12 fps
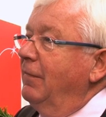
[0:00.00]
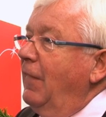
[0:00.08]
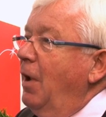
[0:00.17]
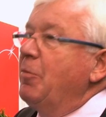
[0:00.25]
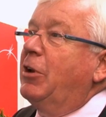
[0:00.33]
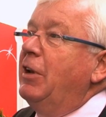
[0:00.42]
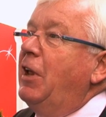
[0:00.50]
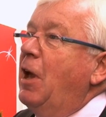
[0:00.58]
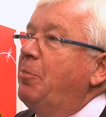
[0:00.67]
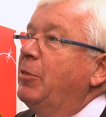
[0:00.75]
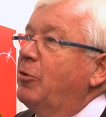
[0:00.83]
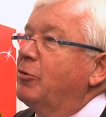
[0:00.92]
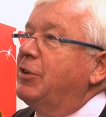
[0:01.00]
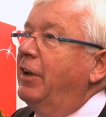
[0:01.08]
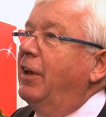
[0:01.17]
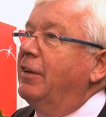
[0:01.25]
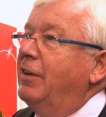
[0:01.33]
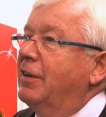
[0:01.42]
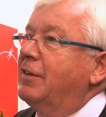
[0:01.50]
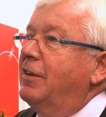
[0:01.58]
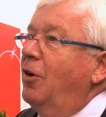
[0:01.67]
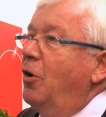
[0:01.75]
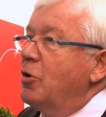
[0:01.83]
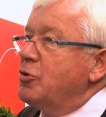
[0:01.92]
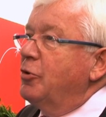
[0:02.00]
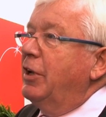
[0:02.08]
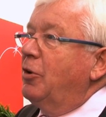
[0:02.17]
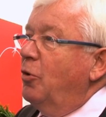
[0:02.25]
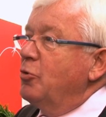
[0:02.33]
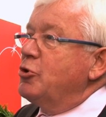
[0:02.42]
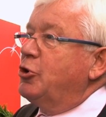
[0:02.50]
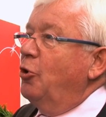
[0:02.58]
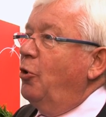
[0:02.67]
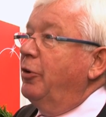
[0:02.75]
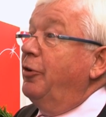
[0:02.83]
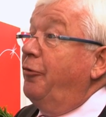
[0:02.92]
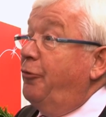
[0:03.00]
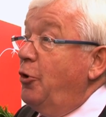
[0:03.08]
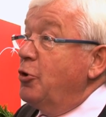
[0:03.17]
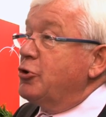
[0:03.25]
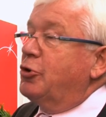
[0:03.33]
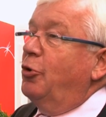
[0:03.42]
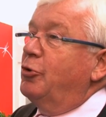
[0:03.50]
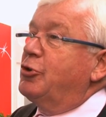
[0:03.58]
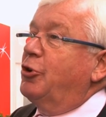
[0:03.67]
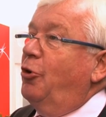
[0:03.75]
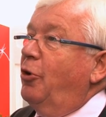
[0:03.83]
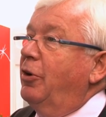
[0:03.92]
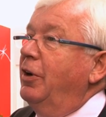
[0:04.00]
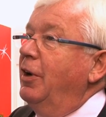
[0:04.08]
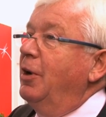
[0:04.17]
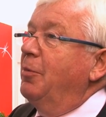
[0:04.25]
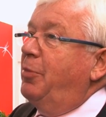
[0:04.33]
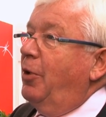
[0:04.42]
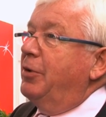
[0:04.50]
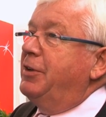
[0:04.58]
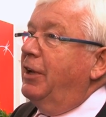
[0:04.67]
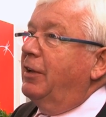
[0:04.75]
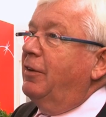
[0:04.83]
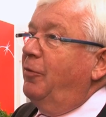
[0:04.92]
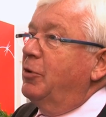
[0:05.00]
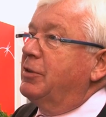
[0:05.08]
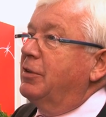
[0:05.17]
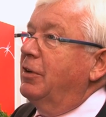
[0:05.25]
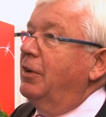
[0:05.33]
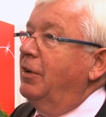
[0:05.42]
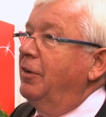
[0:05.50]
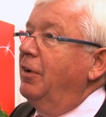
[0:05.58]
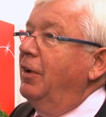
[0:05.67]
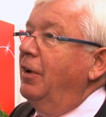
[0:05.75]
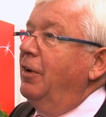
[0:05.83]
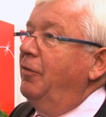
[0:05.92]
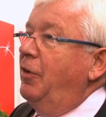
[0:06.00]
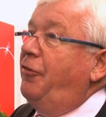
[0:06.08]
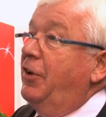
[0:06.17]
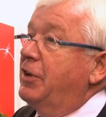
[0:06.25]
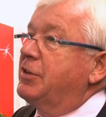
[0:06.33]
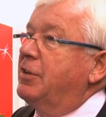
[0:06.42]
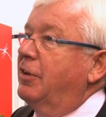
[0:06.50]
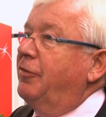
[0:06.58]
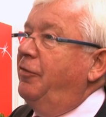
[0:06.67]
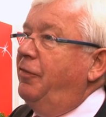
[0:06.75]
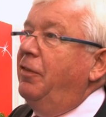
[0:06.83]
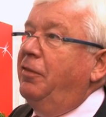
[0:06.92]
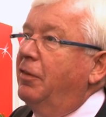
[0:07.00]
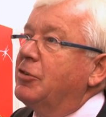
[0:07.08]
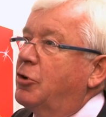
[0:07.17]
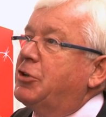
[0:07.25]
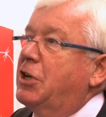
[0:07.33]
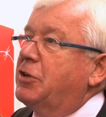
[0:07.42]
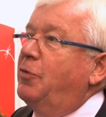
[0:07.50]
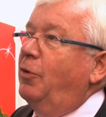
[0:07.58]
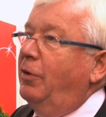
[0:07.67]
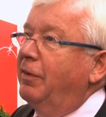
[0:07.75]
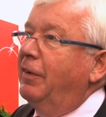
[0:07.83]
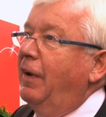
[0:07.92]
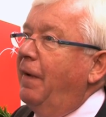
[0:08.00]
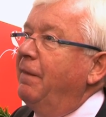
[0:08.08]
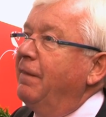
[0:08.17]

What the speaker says: I'm really happy to say that also that onshore, the first onshore project was we finished it successful. Yeah.